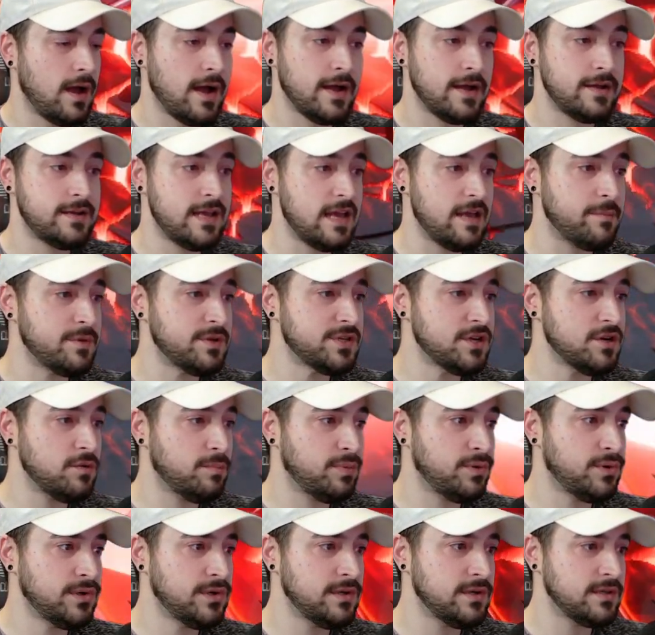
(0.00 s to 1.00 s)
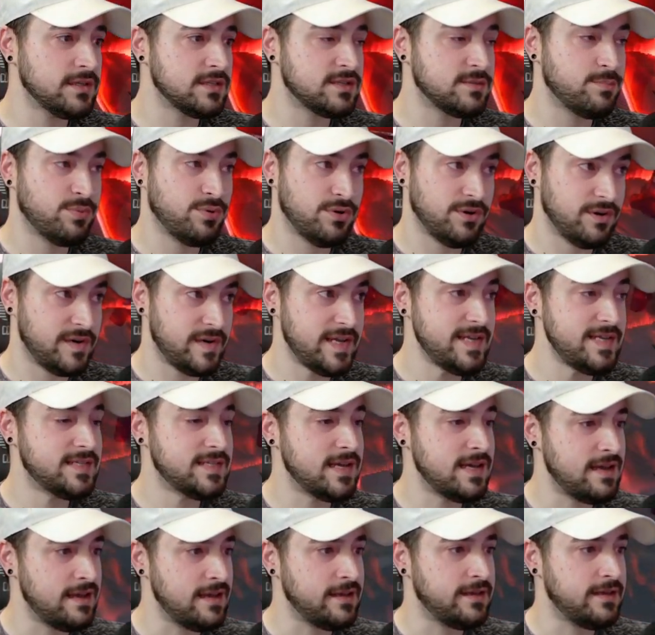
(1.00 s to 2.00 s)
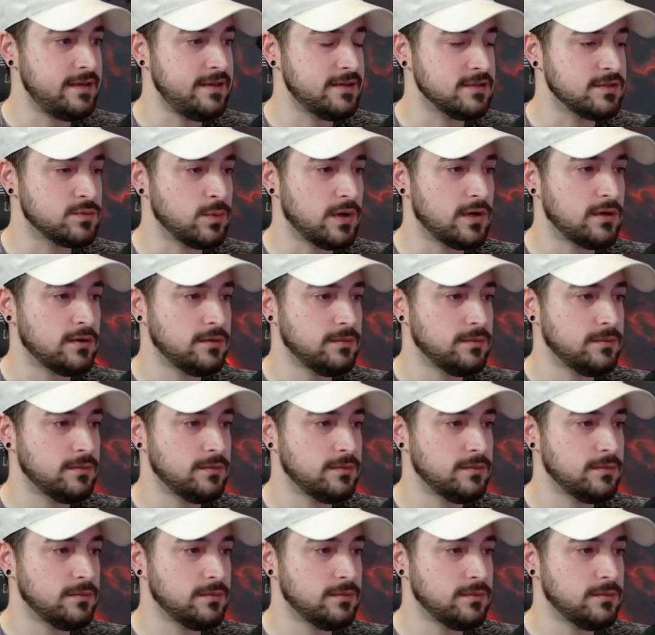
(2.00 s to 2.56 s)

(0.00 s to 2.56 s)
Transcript: damage output, it's pretty tanky as well.